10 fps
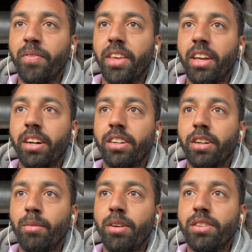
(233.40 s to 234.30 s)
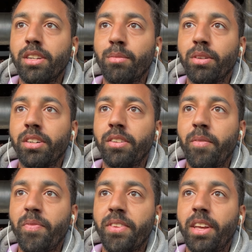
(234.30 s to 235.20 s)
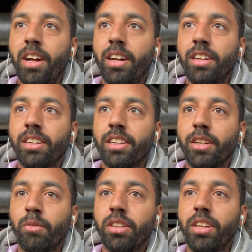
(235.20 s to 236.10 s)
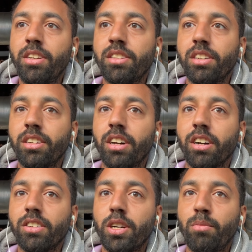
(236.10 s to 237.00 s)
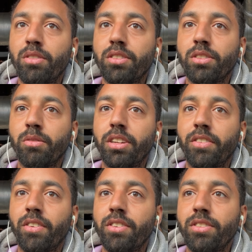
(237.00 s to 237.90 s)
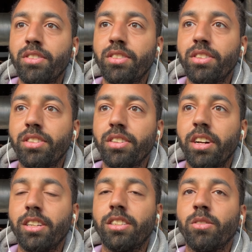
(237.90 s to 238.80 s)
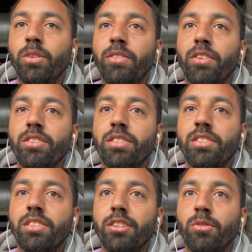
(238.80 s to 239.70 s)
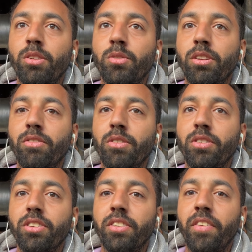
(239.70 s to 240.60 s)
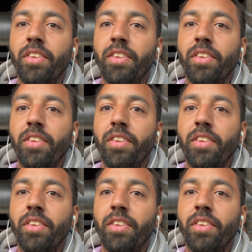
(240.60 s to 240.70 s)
AI automation. But yeah, released in October 21st, 2024.